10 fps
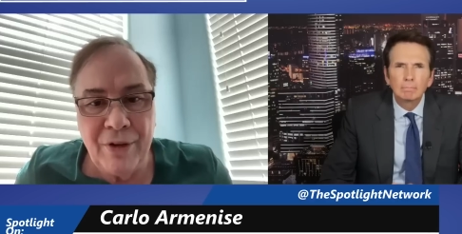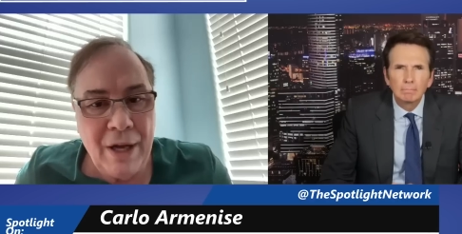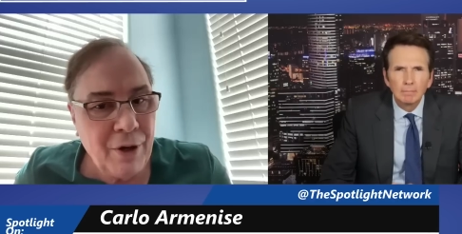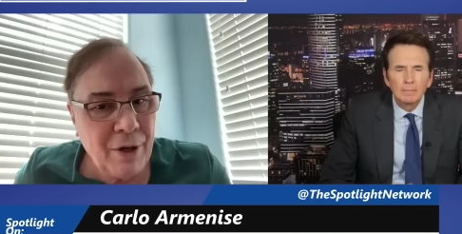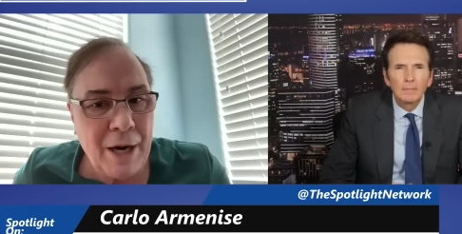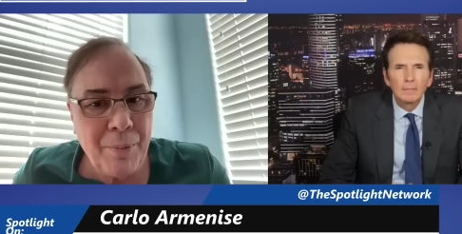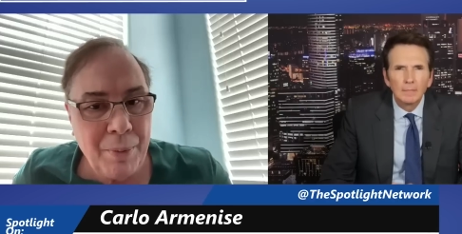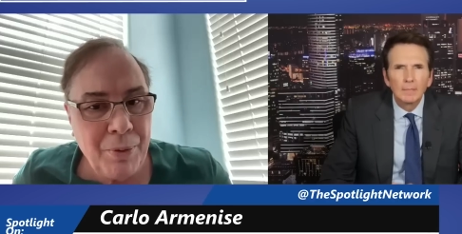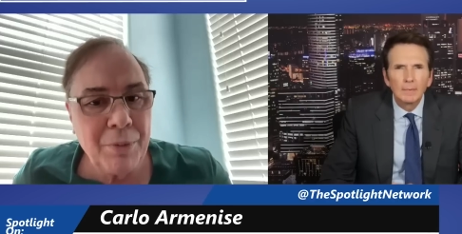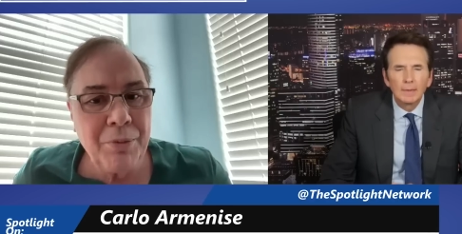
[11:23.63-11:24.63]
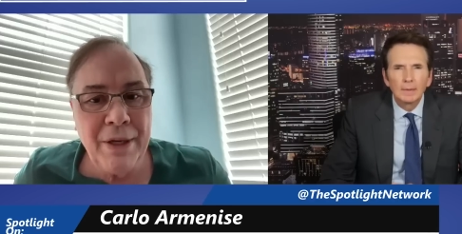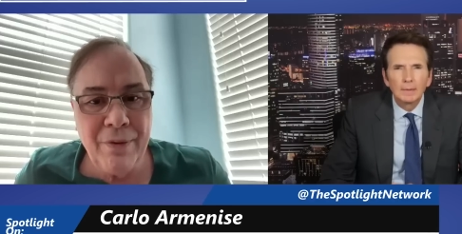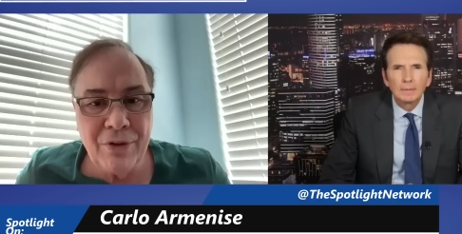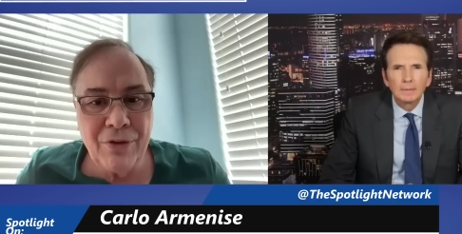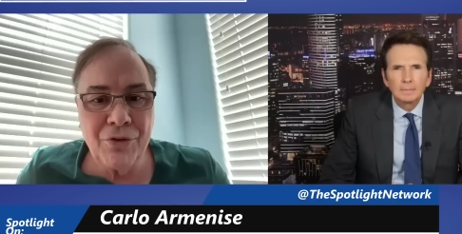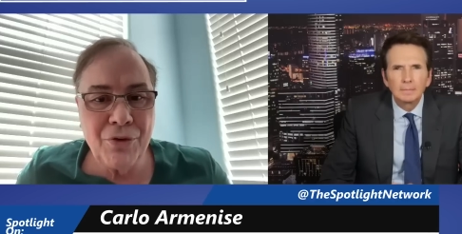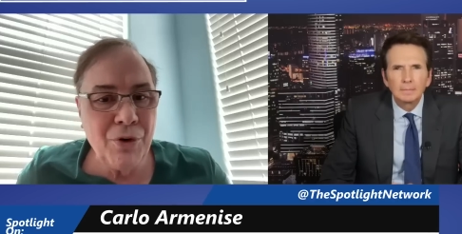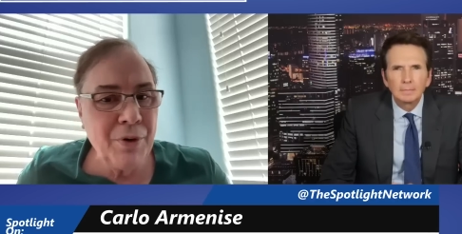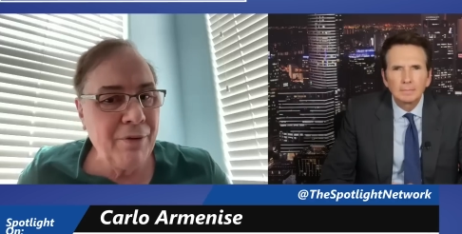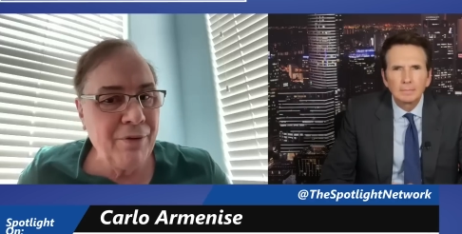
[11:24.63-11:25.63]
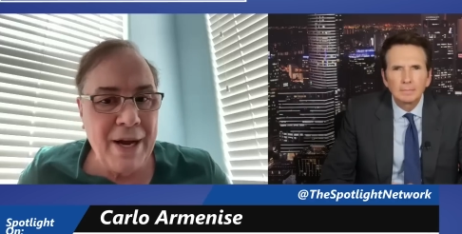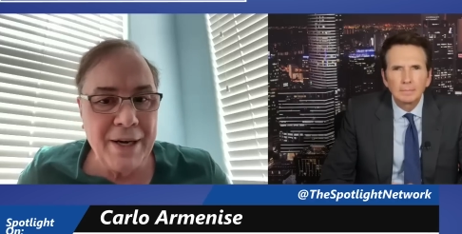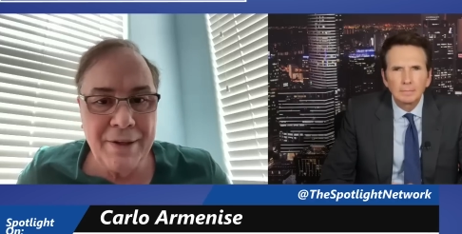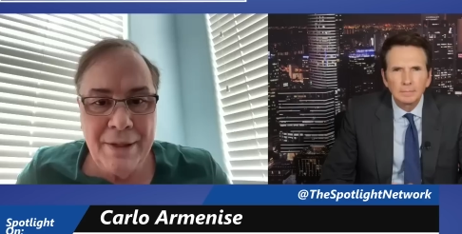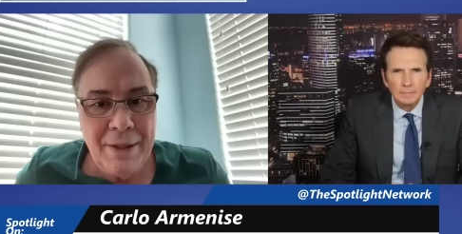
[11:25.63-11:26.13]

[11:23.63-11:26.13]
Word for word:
Speaker 1: Now, there are a lot of people that believe this is true. And in fact,